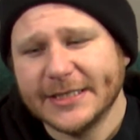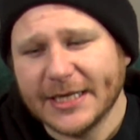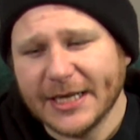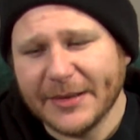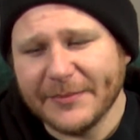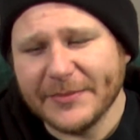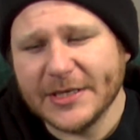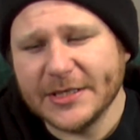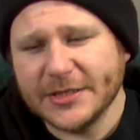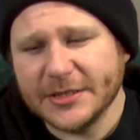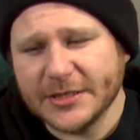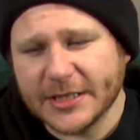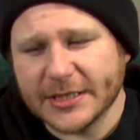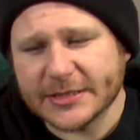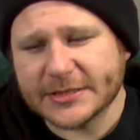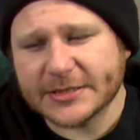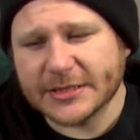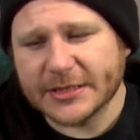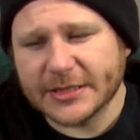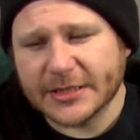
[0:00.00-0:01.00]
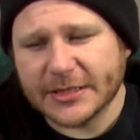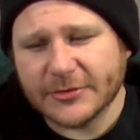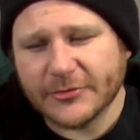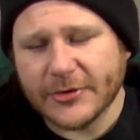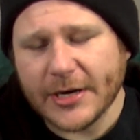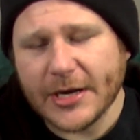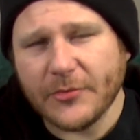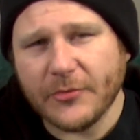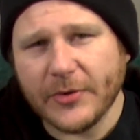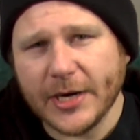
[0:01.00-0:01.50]
I mean, it's a
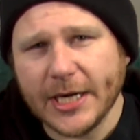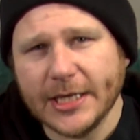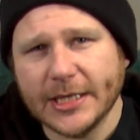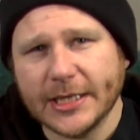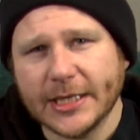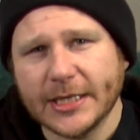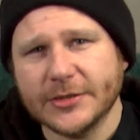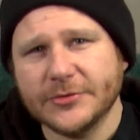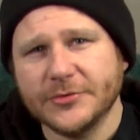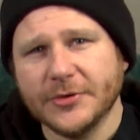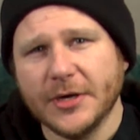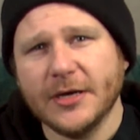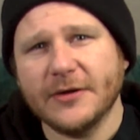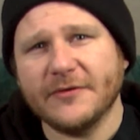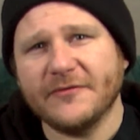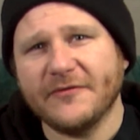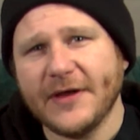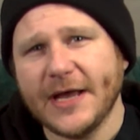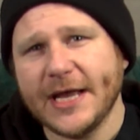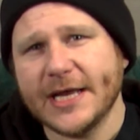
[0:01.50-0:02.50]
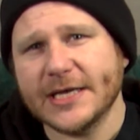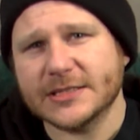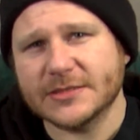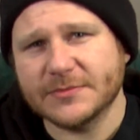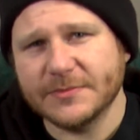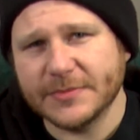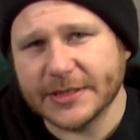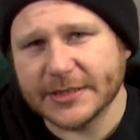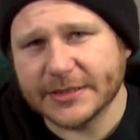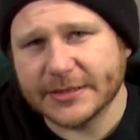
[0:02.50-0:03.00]
great way to get drunk fast,
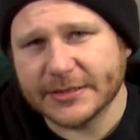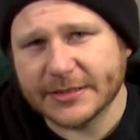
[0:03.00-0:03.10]
but.